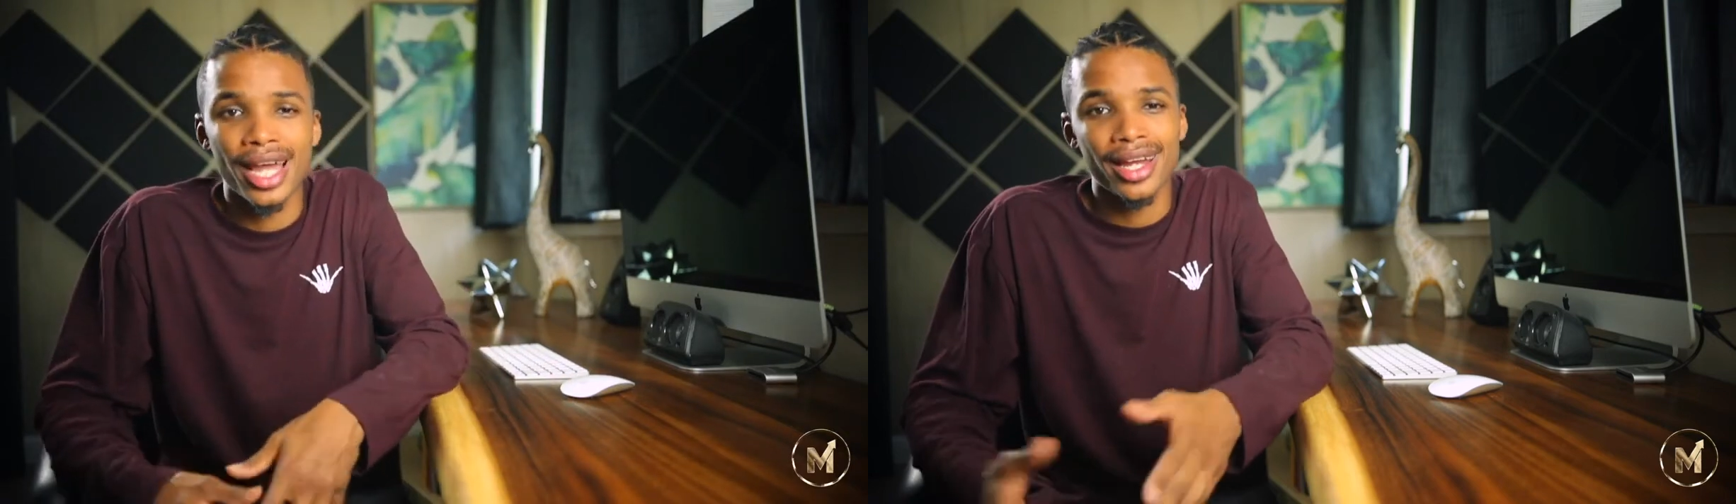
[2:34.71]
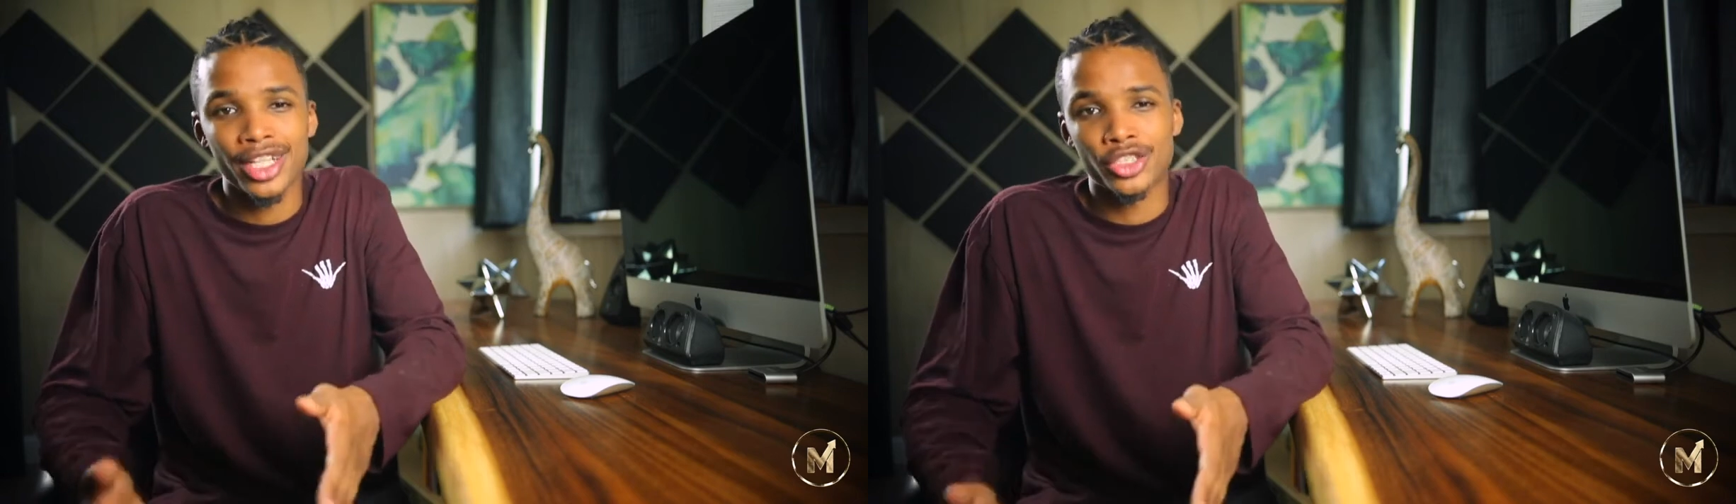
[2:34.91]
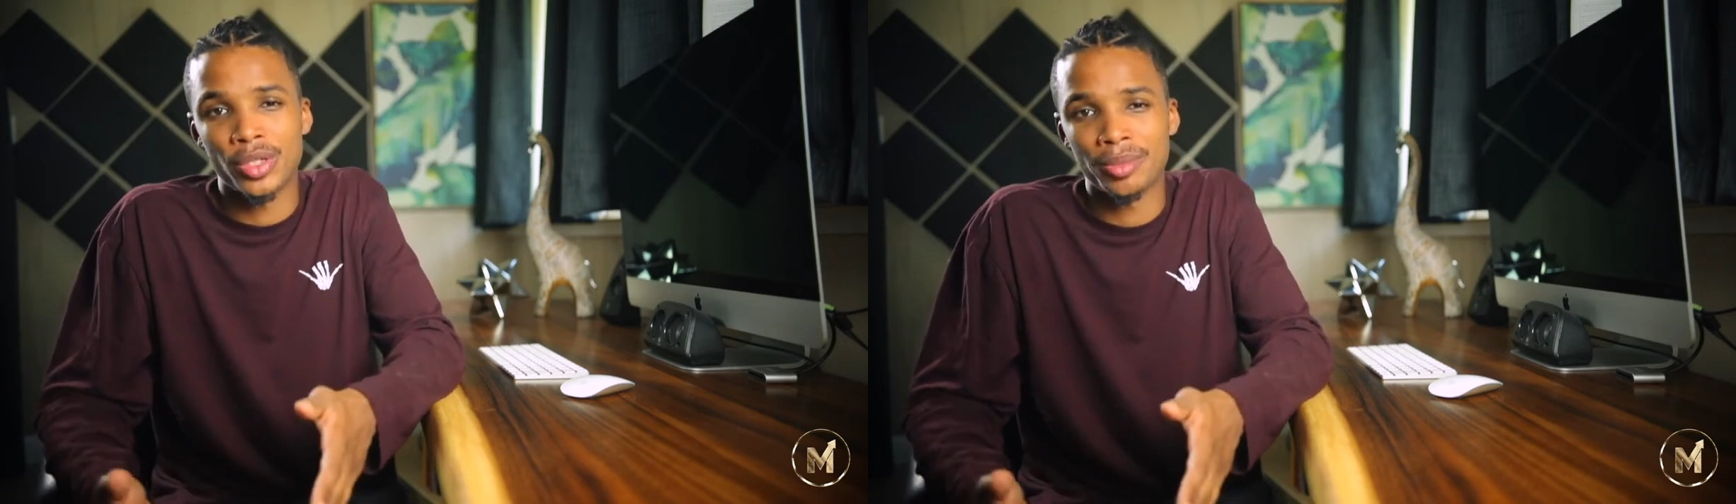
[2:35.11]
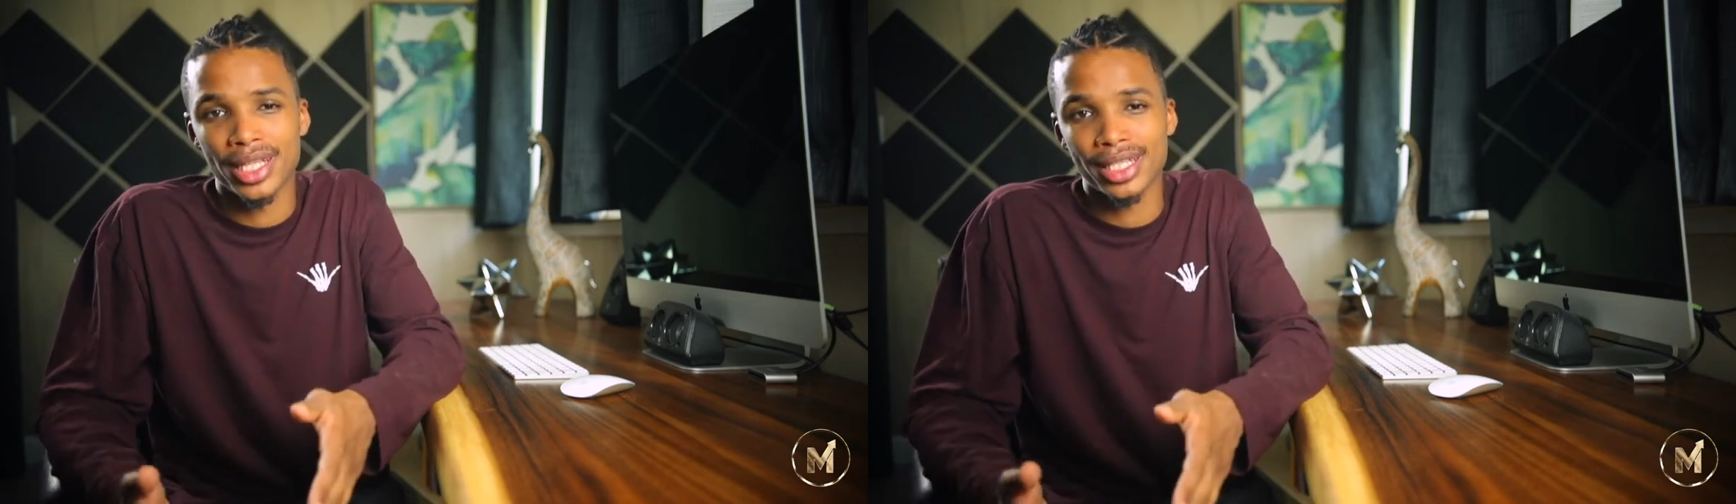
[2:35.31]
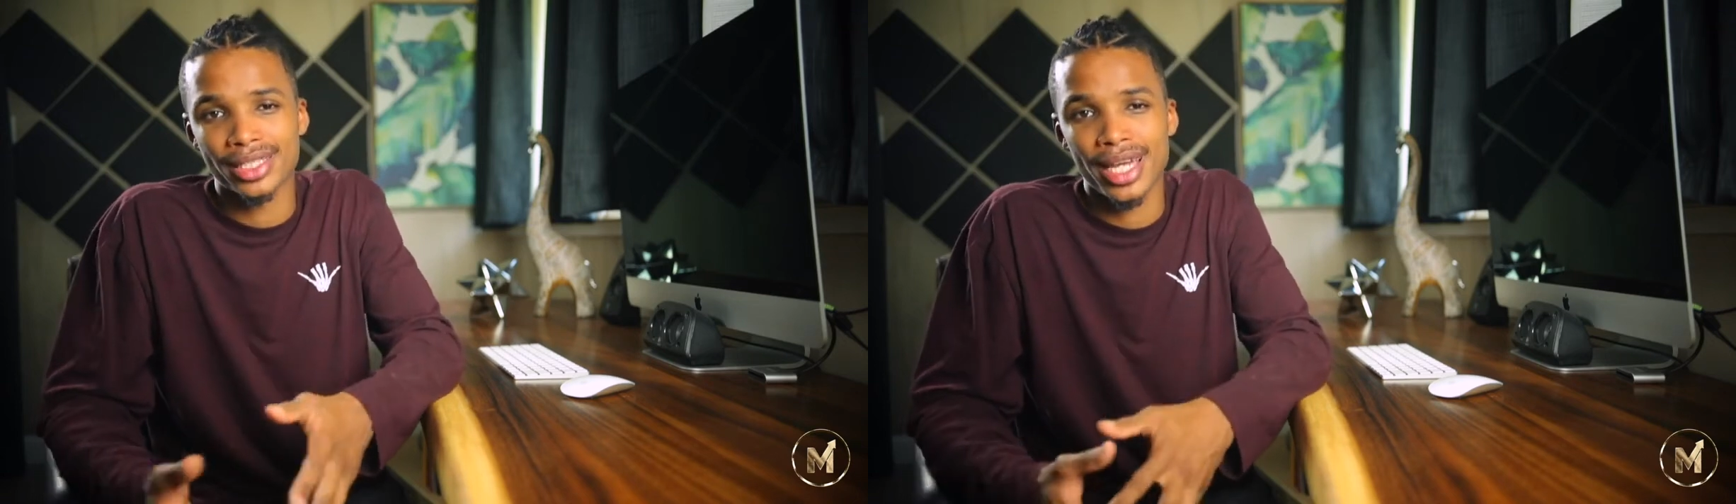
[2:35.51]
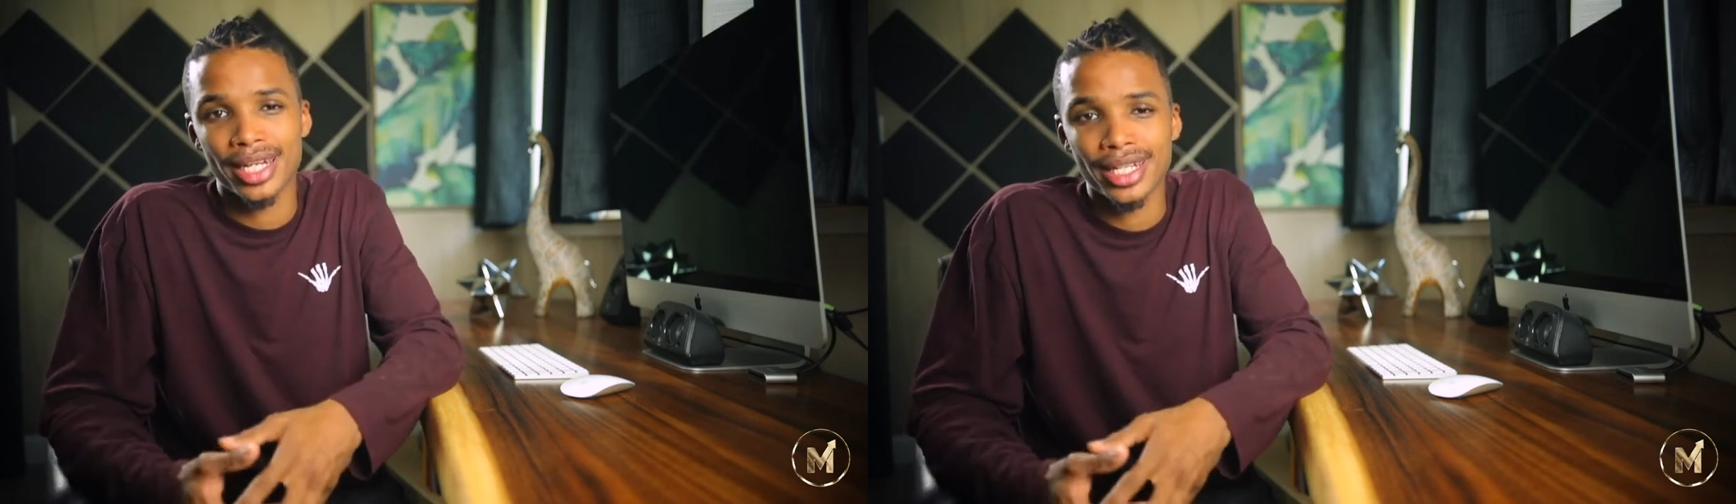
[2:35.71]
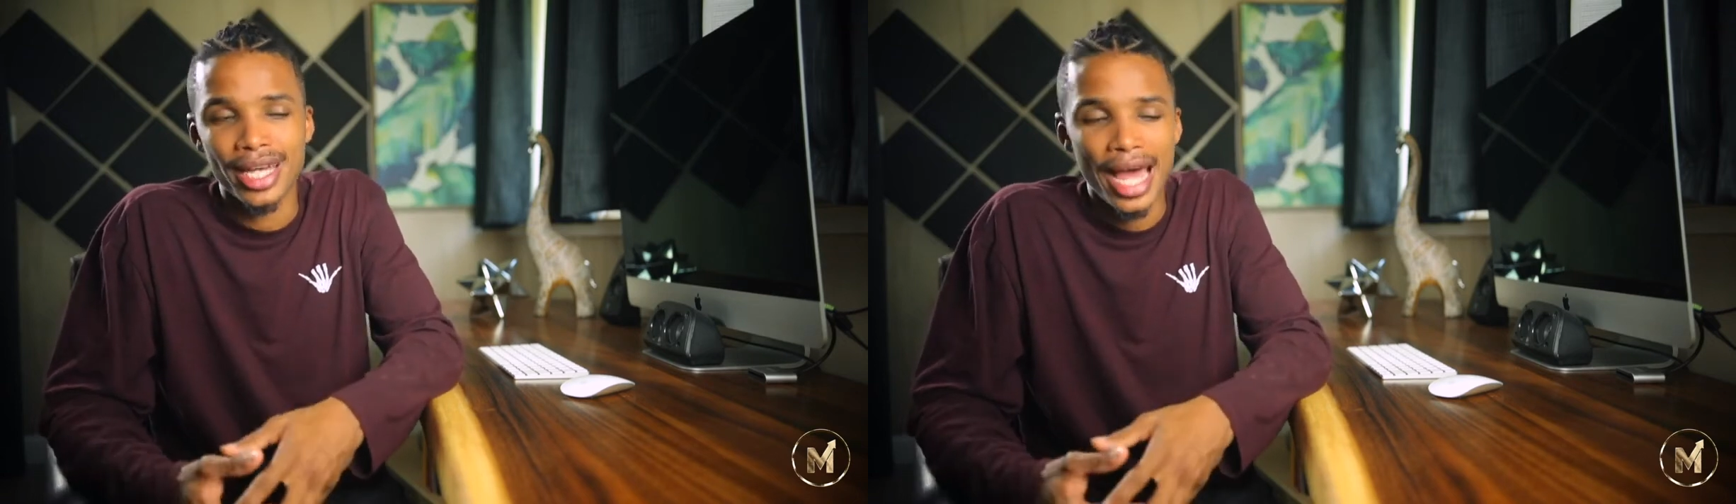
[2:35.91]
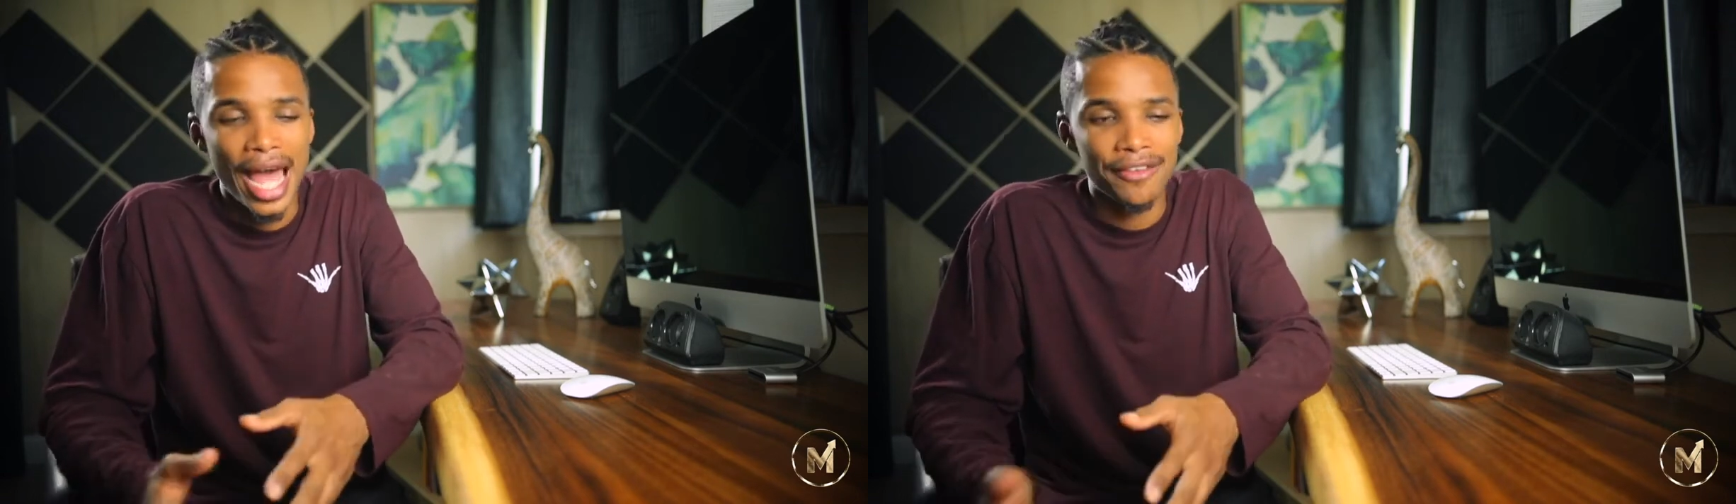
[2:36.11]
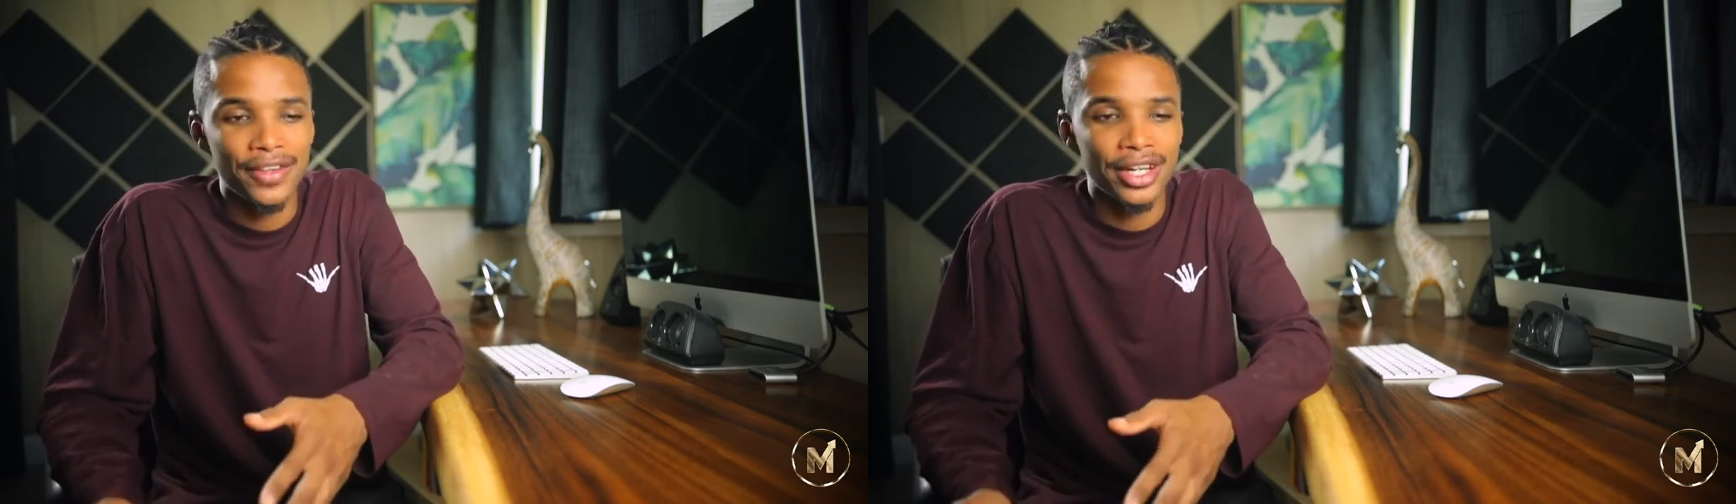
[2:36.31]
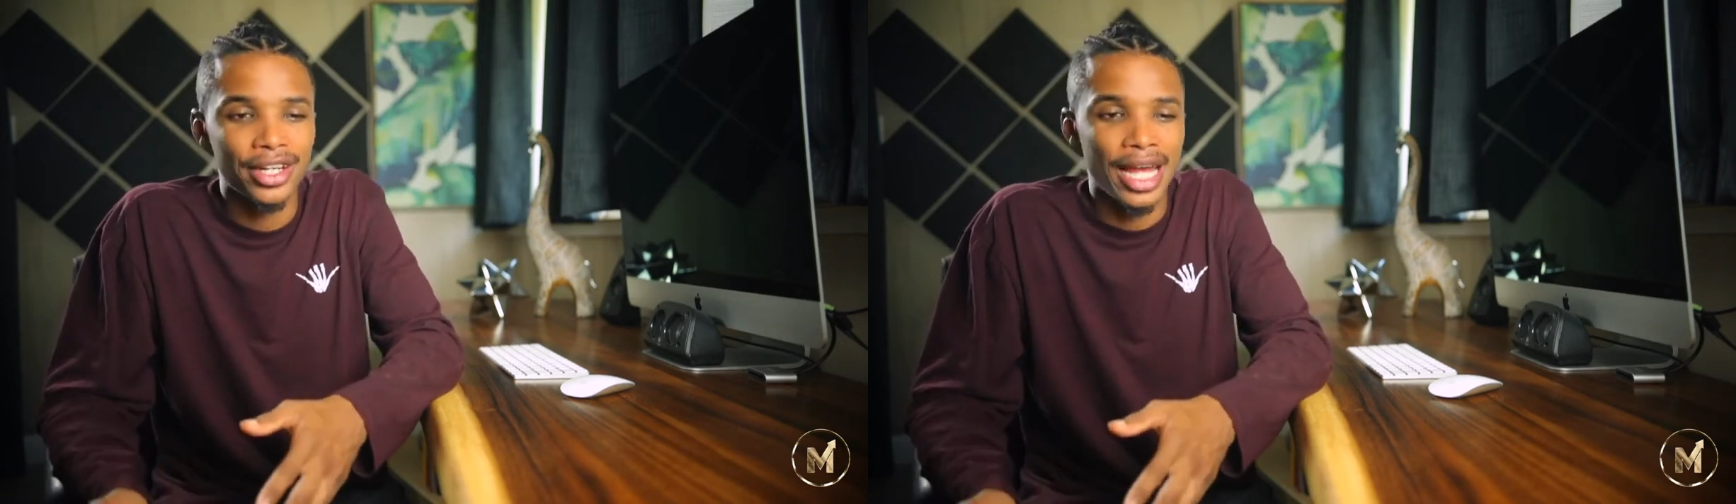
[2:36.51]
I got extremely excited. I
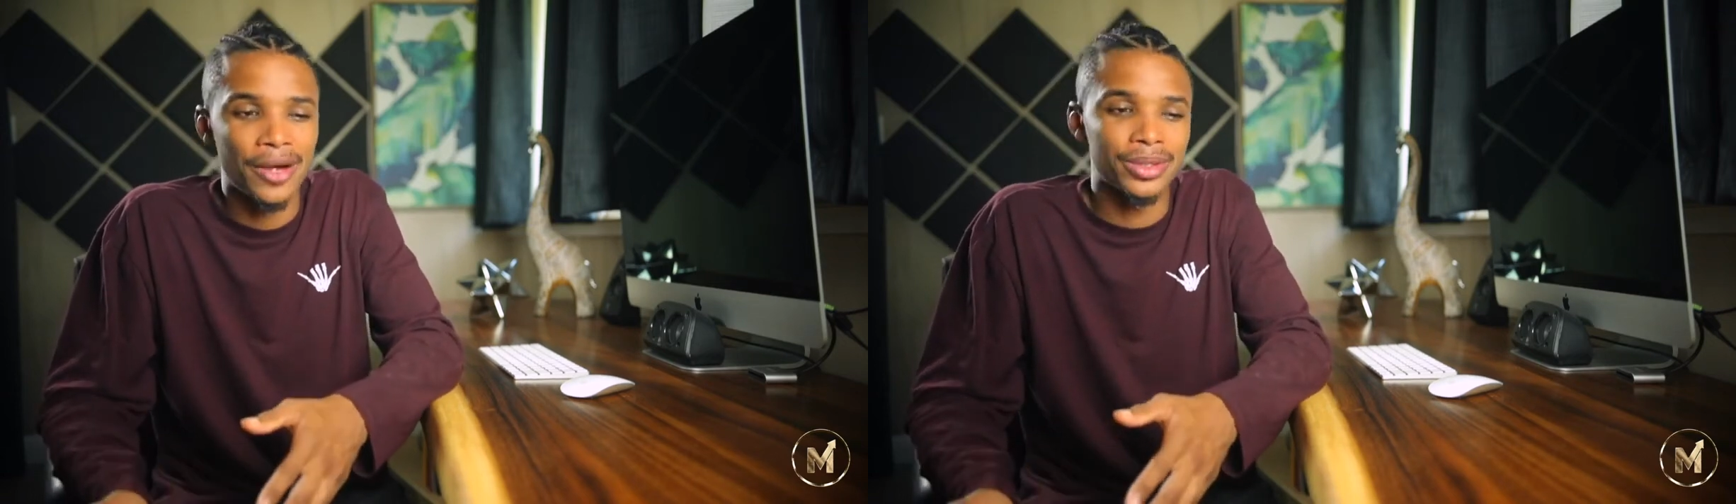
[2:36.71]
figured I